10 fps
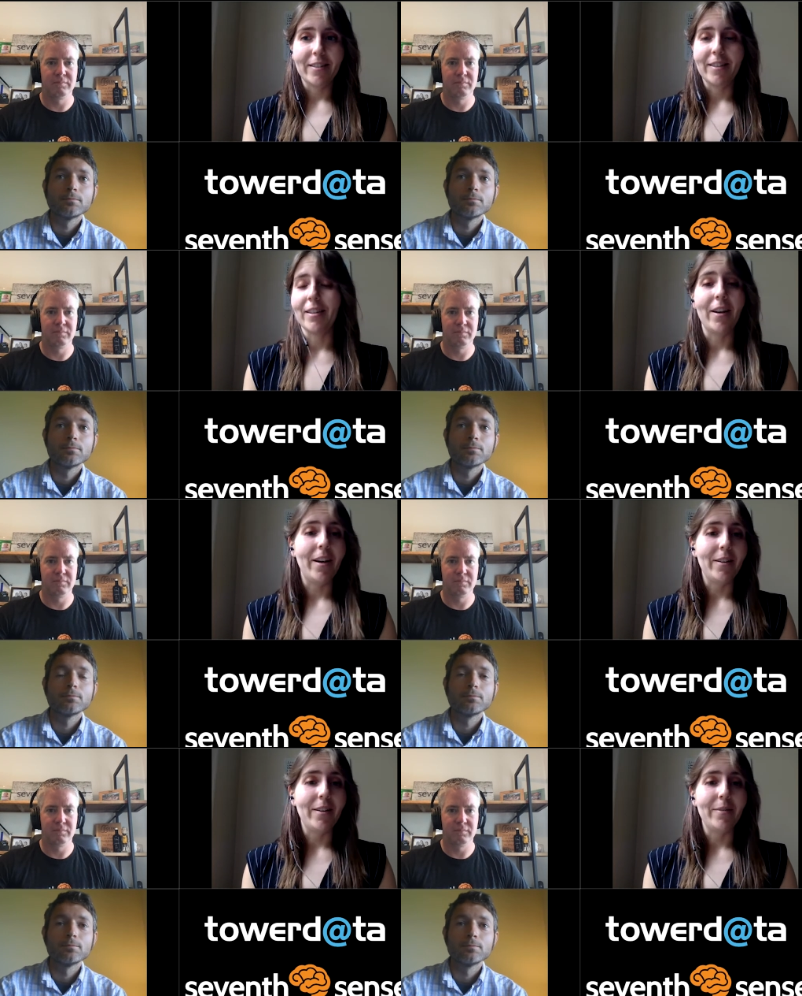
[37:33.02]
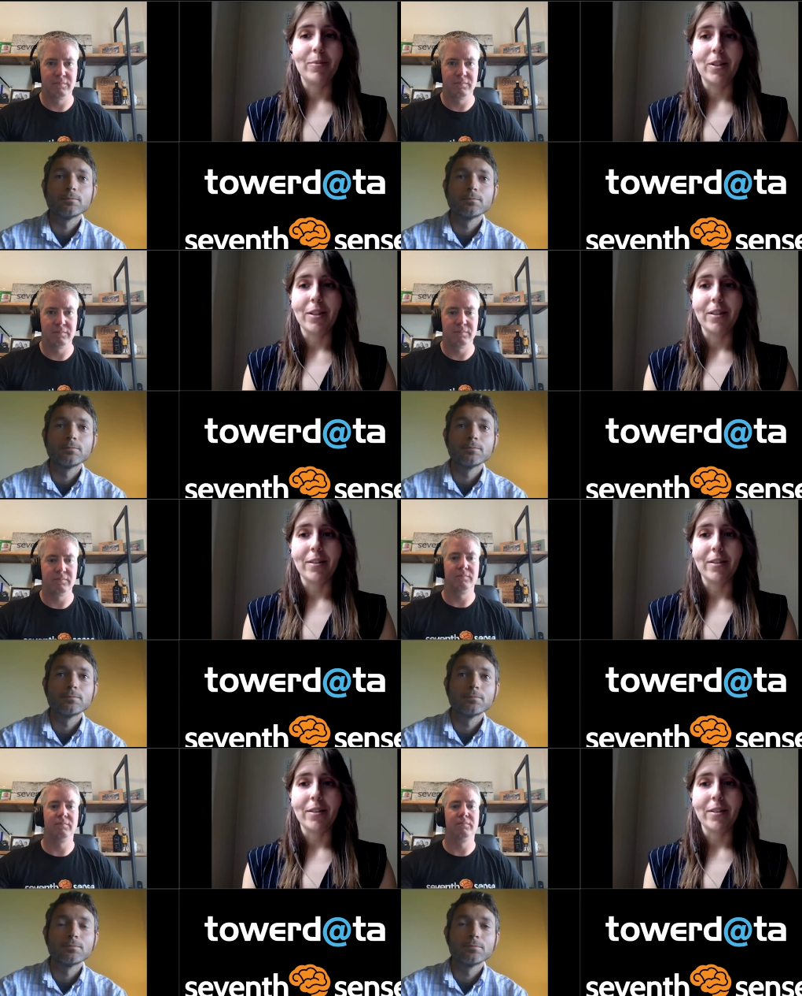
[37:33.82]
Speaker 1: uh,
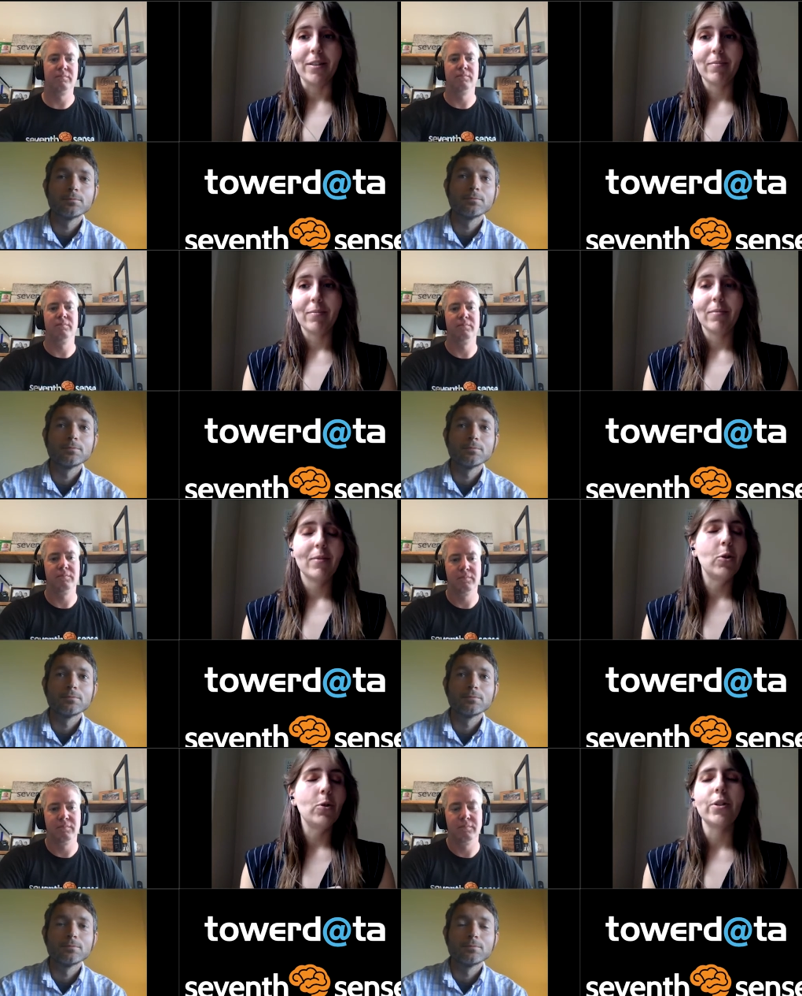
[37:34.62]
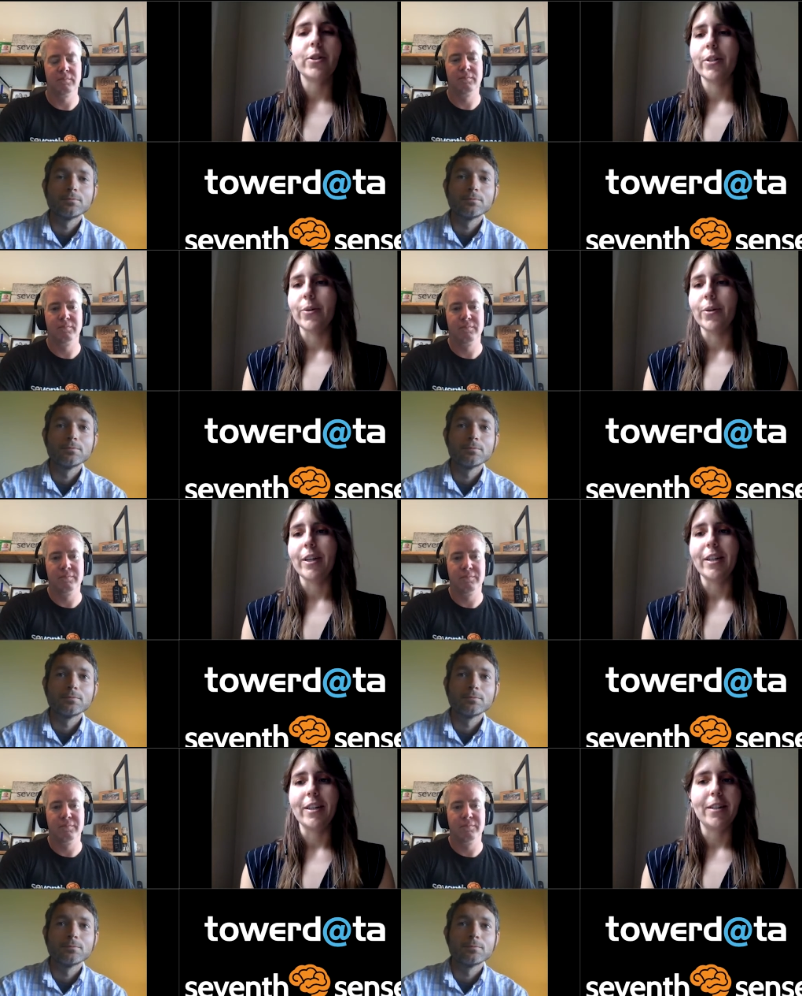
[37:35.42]
your Google
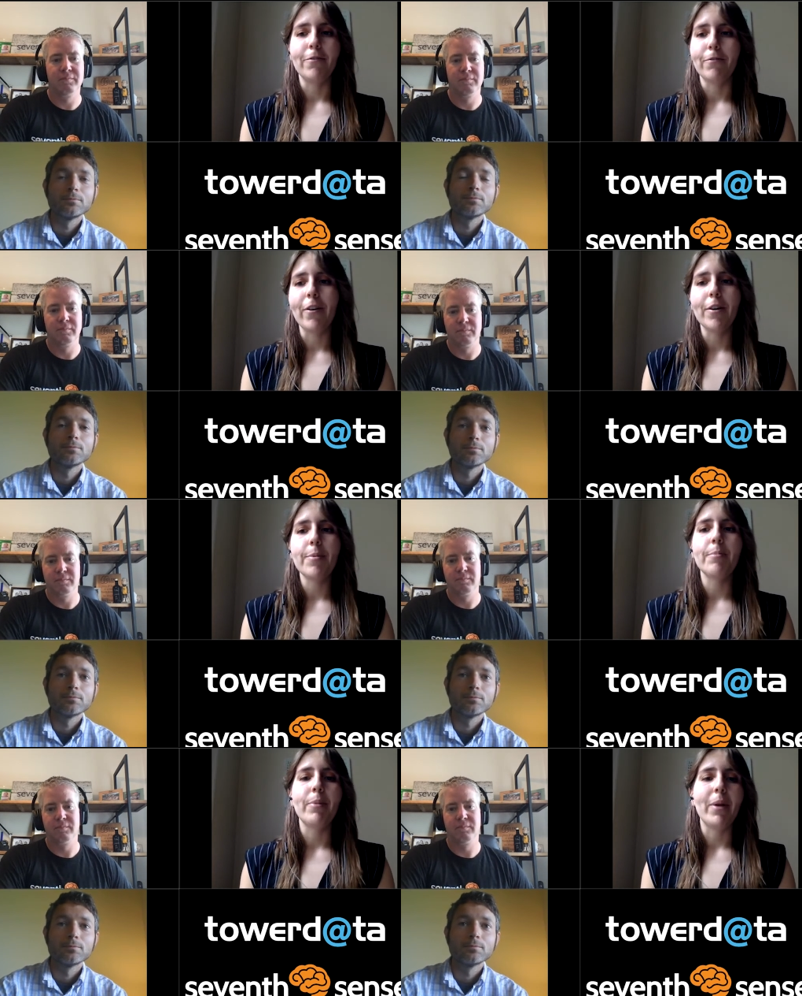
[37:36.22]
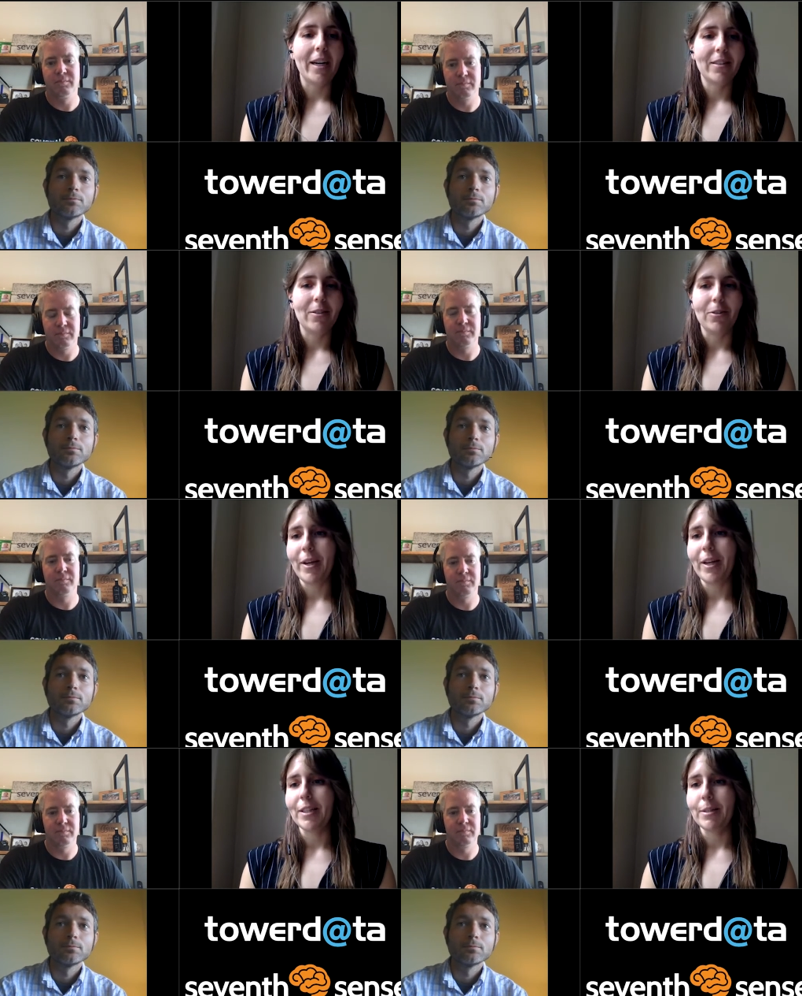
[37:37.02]
or you've already been blocked, your
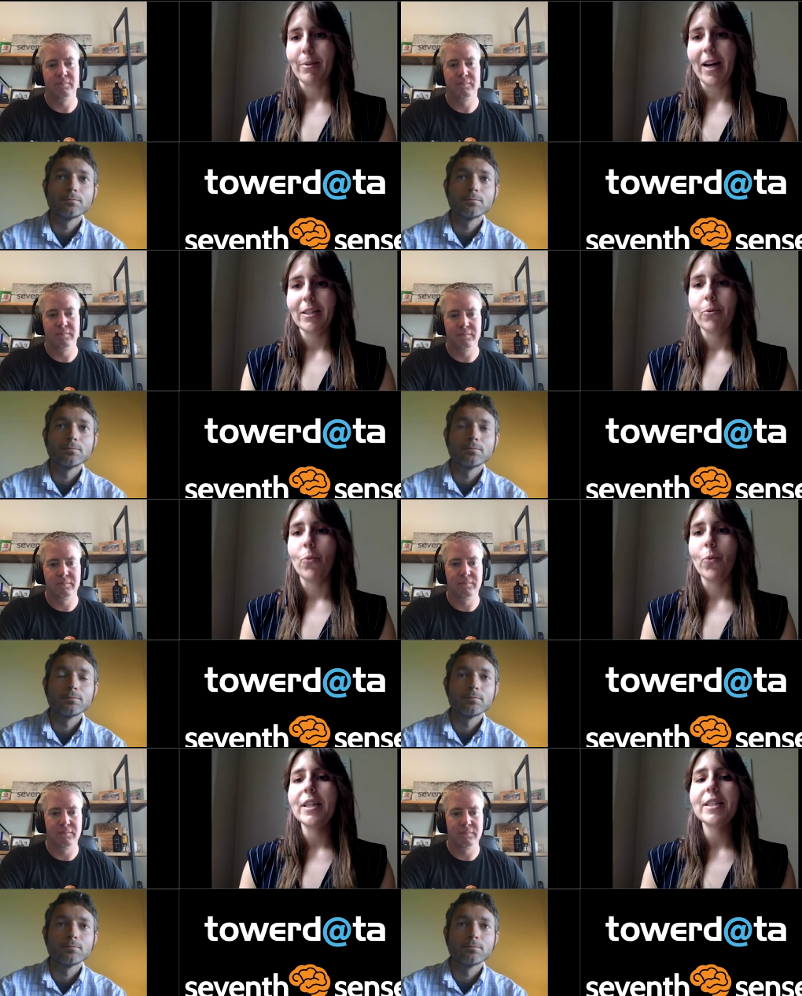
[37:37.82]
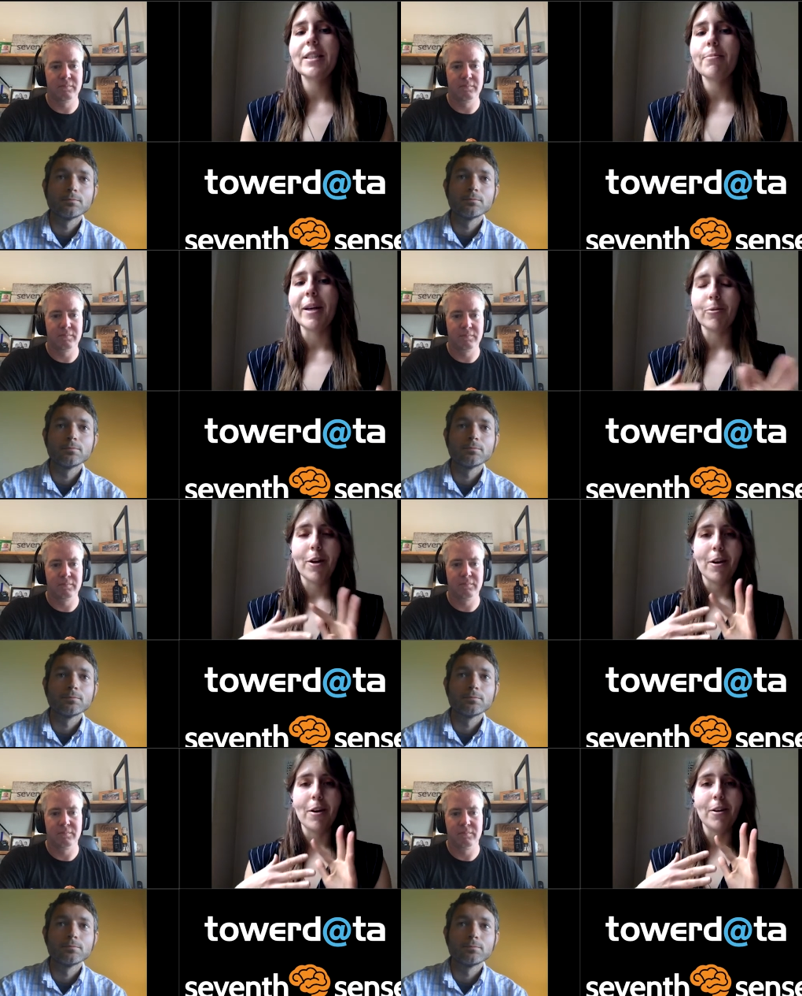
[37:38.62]
domain is blocked. What is the best
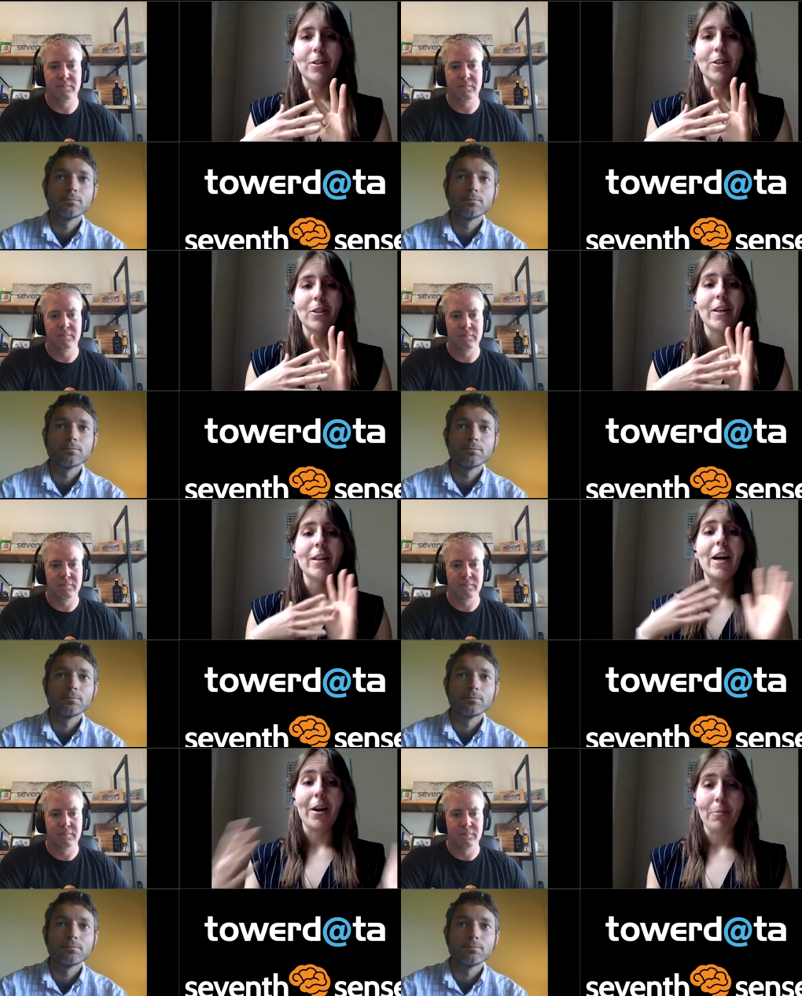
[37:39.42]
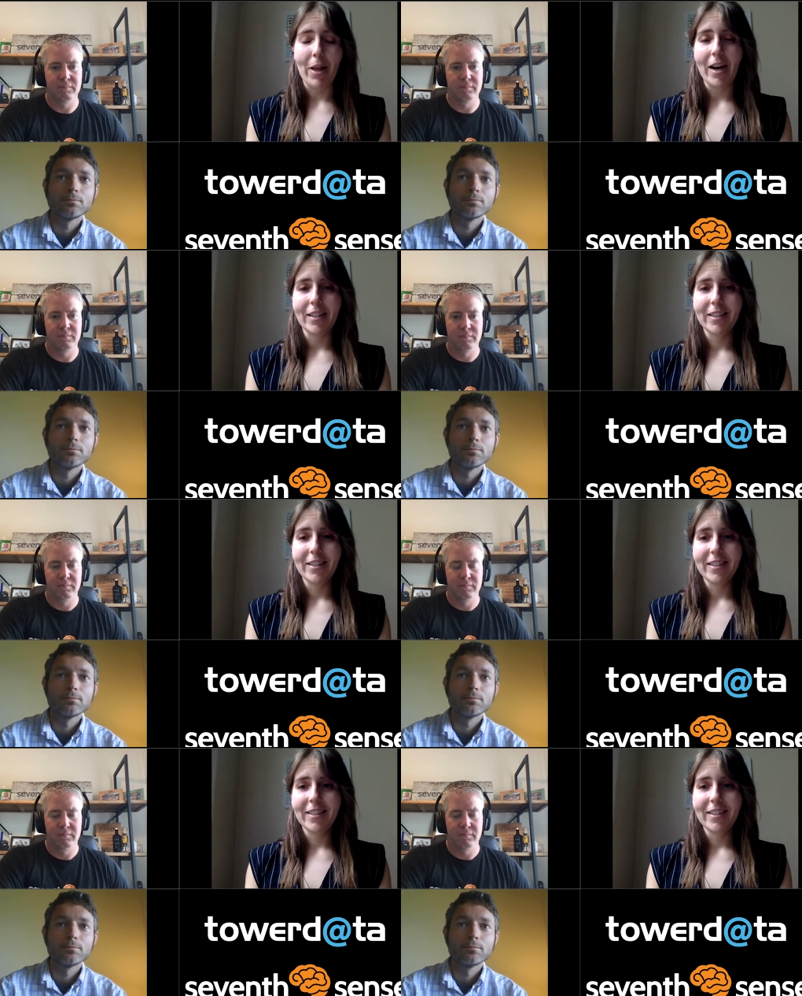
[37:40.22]
way to get unblocked?